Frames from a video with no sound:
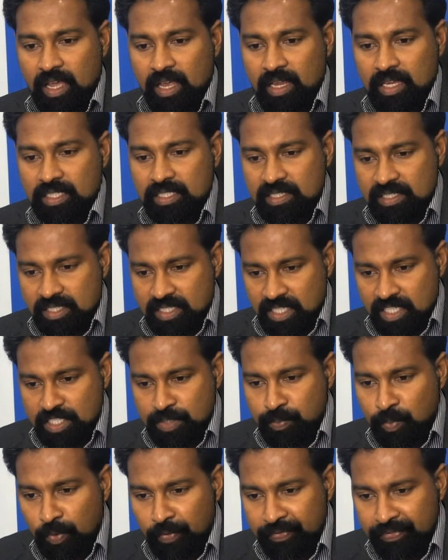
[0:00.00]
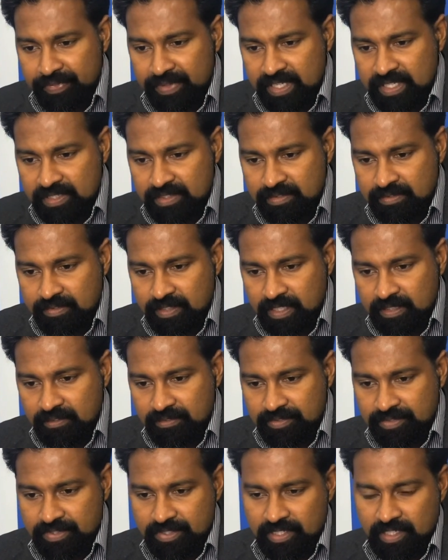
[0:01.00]
Discuss both these
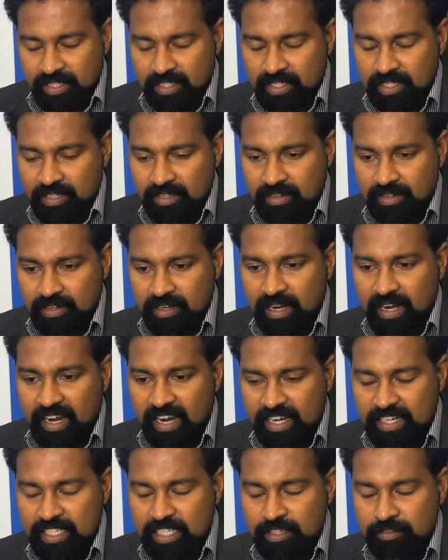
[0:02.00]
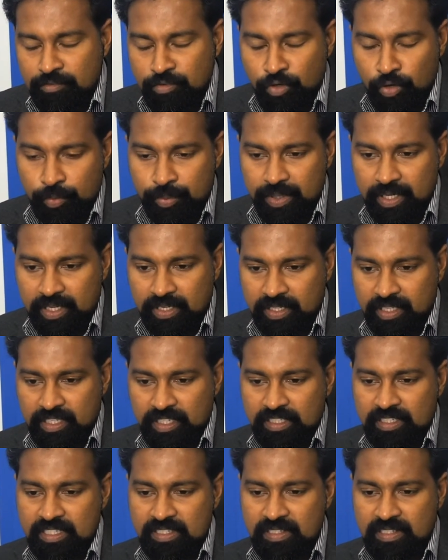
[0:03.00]
views and give your
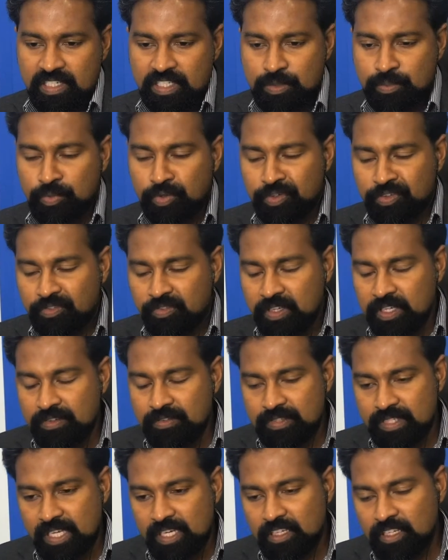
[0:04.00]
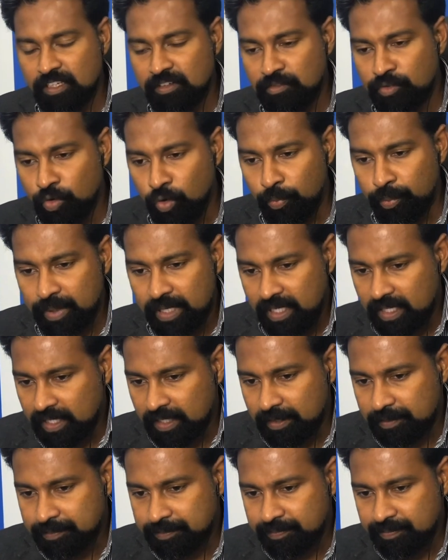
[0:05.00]
opinion. Discuss both views and give your
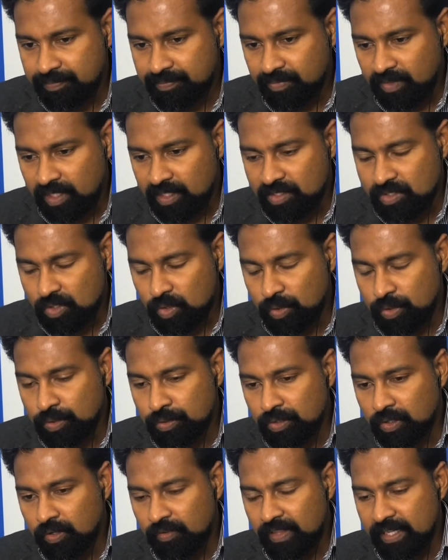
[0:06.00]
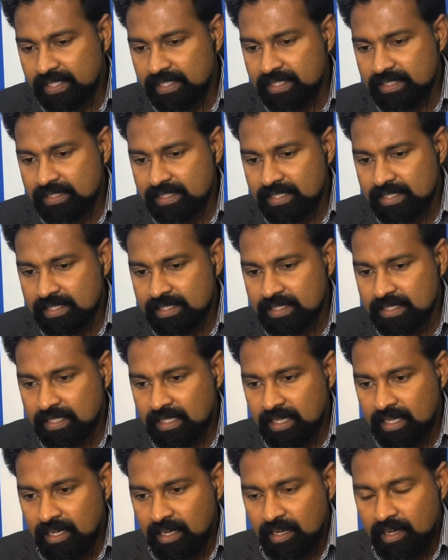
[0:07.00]
opinion. So you know that this is
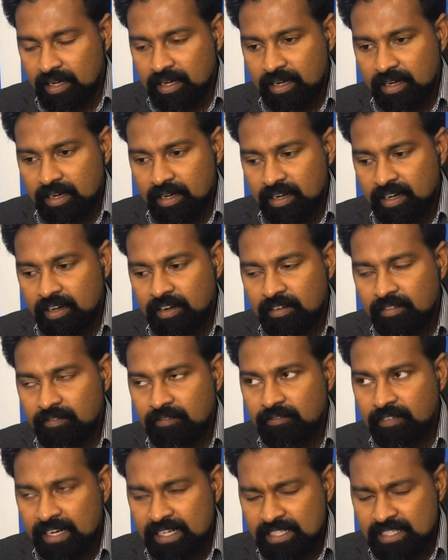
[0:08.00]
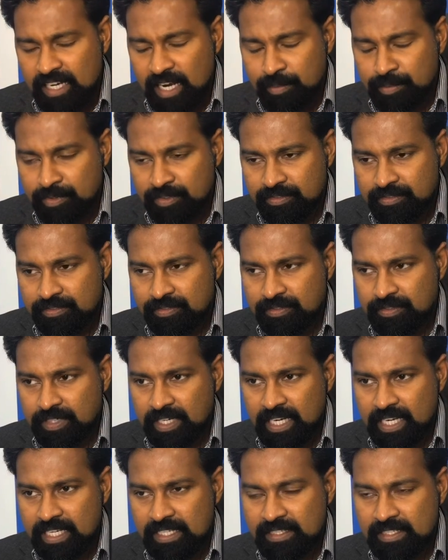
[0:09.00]
one type of
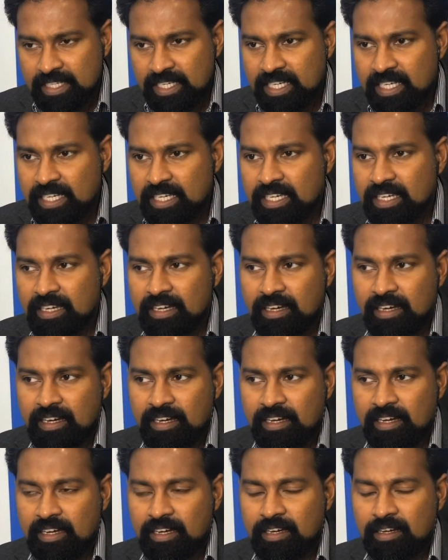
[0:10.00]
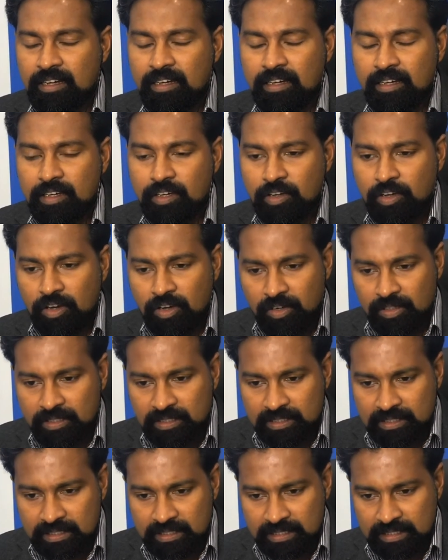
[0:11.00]
essay
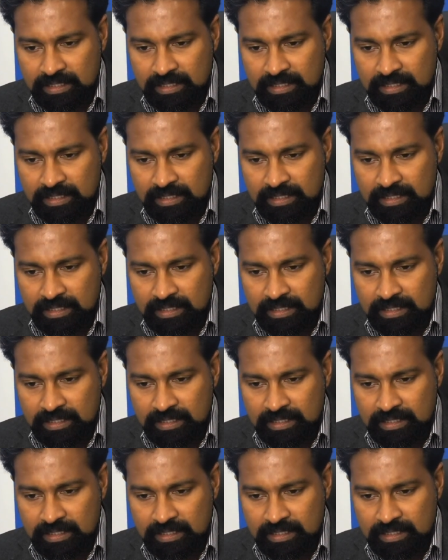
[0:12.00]
called